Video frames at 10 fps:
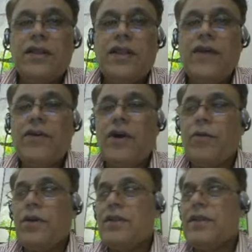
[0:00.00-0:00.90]
they have
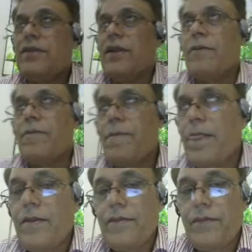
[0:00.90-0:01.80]
adopted this thing.
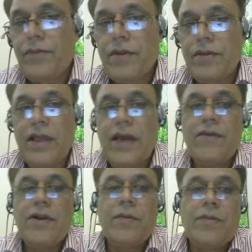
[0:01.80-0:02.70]
They
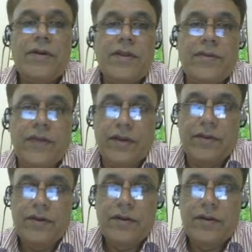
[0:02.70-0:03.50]
have adopted this thing.